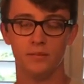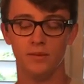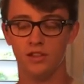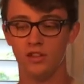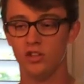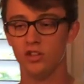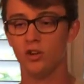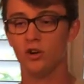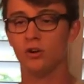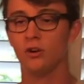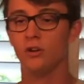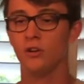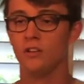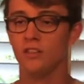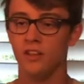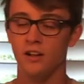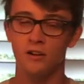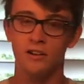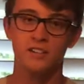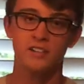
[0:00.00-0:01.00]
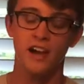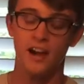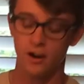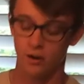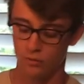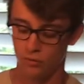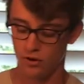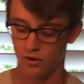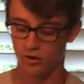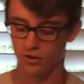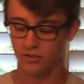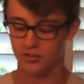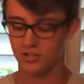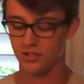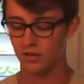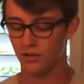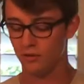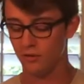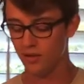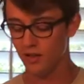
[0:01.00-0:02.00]
I mean, you're their entire world,
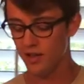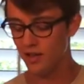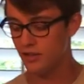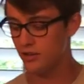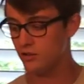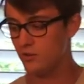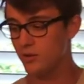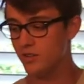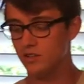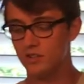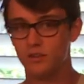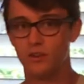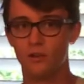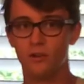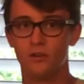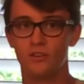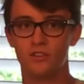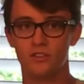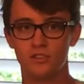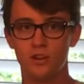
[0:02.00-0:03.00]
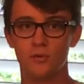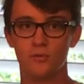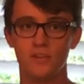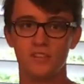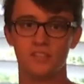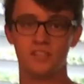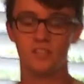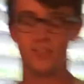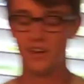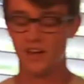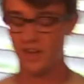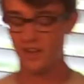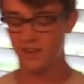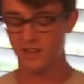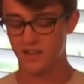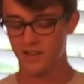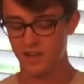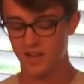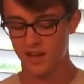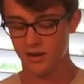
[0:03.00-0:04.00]
so there's reason no there's no reason to not
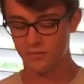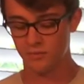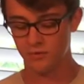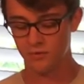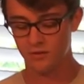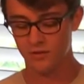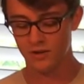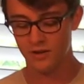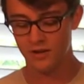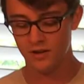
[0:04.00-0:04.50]
get an animal.